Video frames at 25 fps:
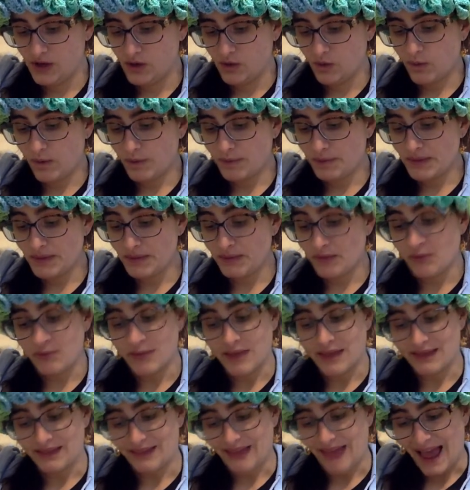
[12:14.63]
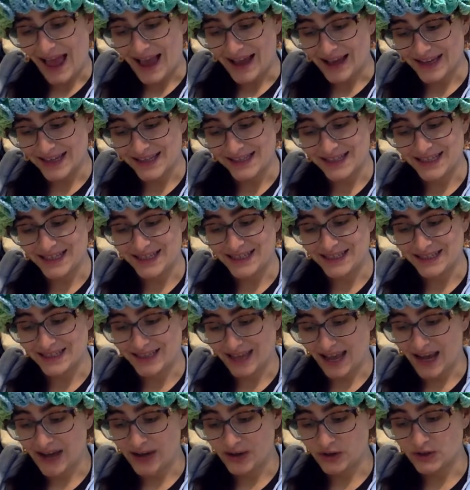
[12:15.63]
What people may lack is the
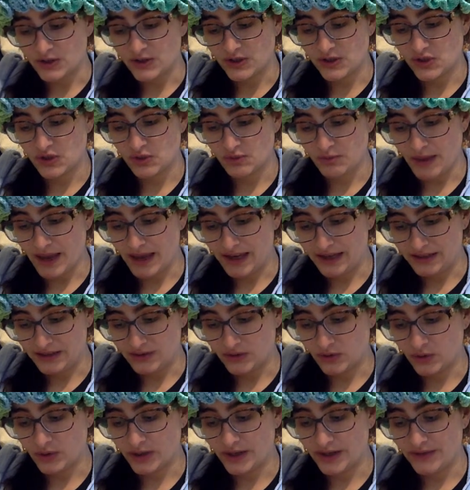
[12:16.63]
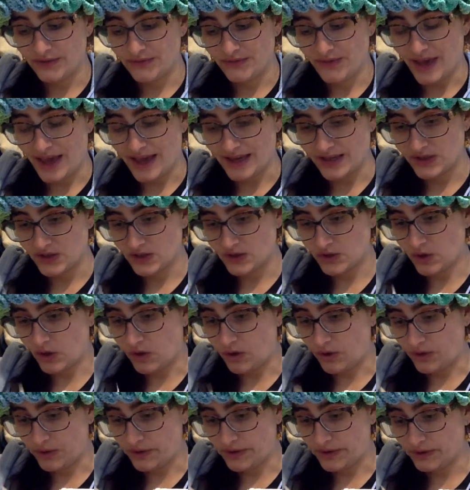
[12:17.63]
desire to spend or invest
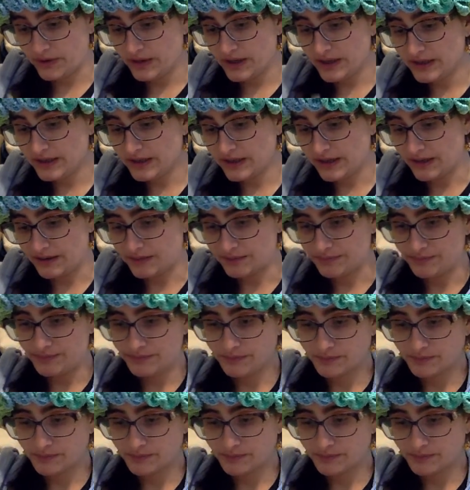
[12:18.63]
all their income.